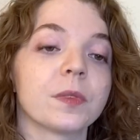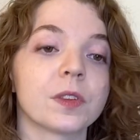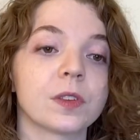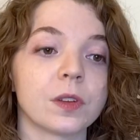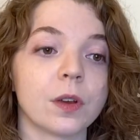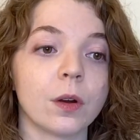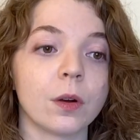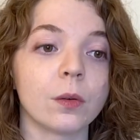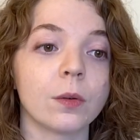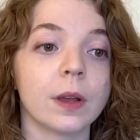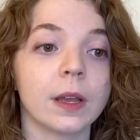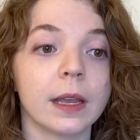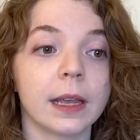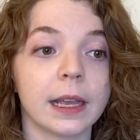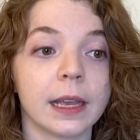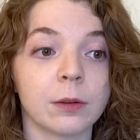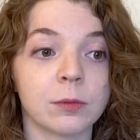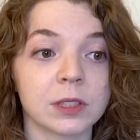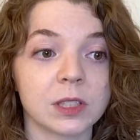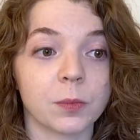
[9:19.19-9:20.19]
So
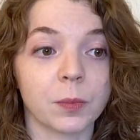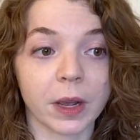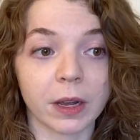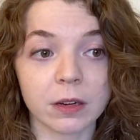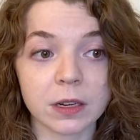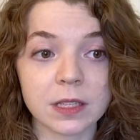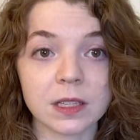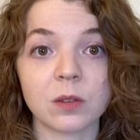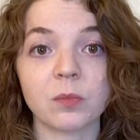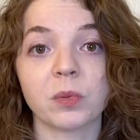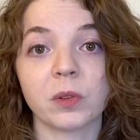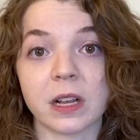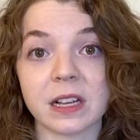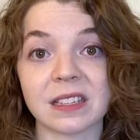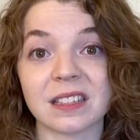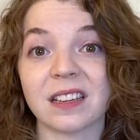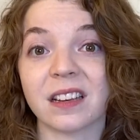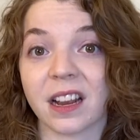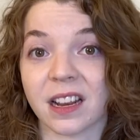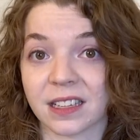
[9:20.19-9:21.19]
it was about as
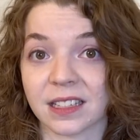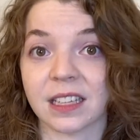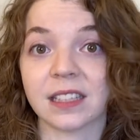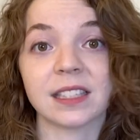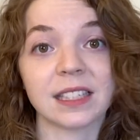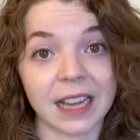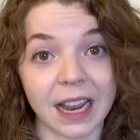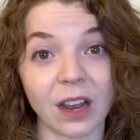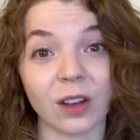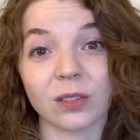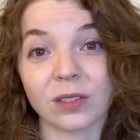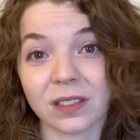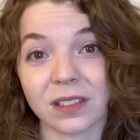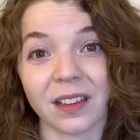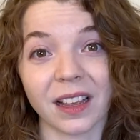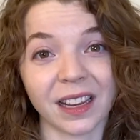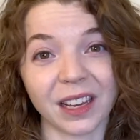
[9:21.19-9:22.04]
unpleasant as it sounds,